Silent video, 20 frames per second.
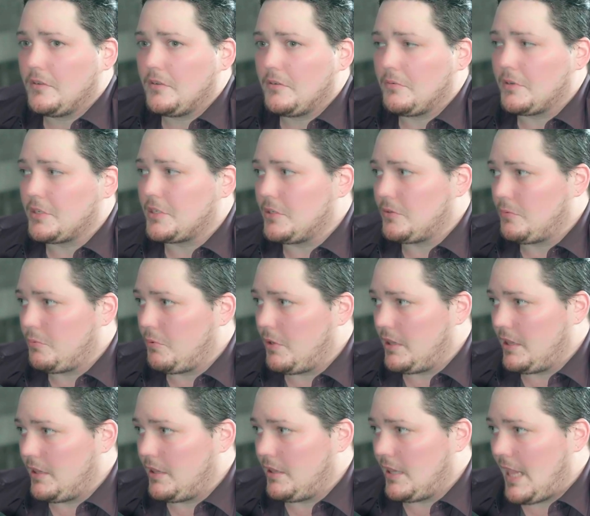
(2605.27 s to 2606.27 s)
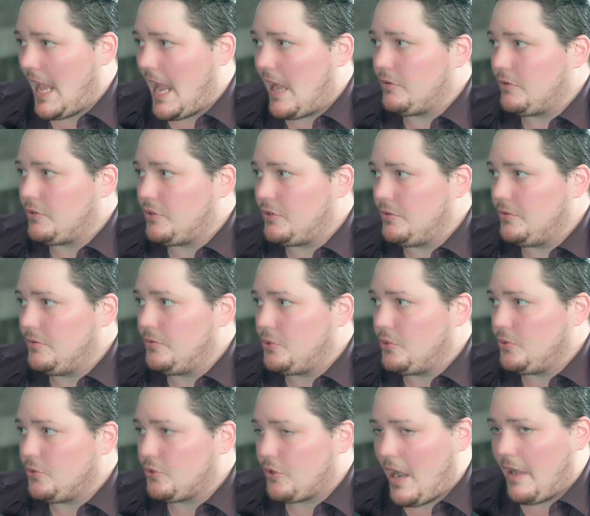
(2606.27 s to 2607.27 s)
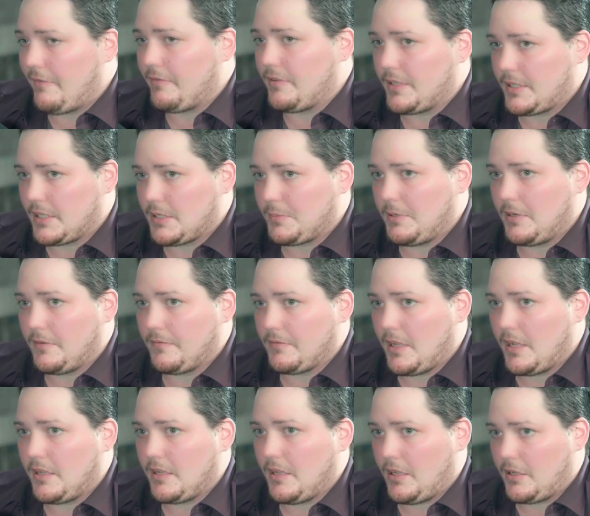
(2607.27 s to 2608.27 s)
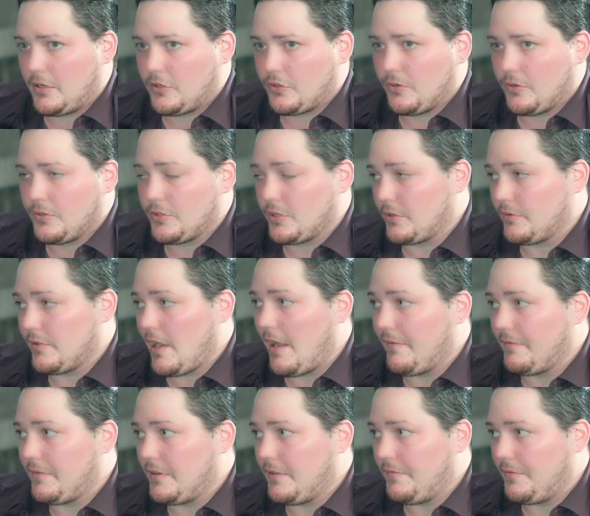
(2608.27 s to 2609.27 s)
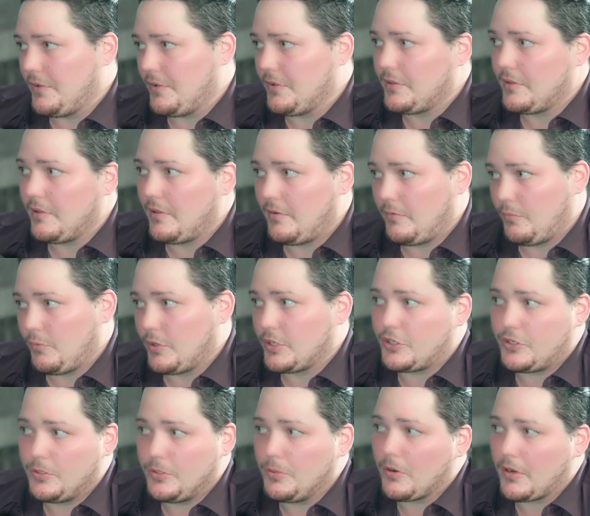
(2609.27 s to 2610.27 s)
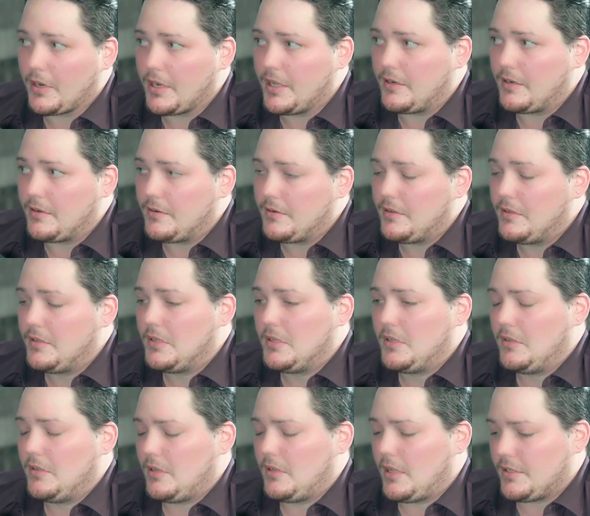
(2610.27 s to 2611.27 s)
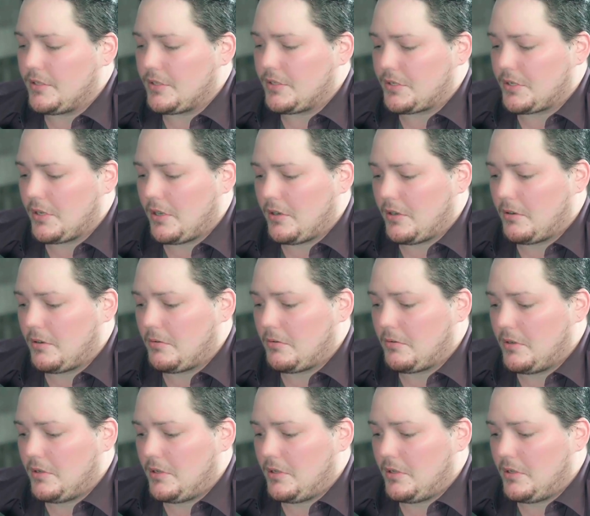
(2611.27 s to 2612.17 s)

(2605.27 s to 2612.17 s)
which is what allows you to travel at the speed of light. It controls the gravity field in which you are in. And so...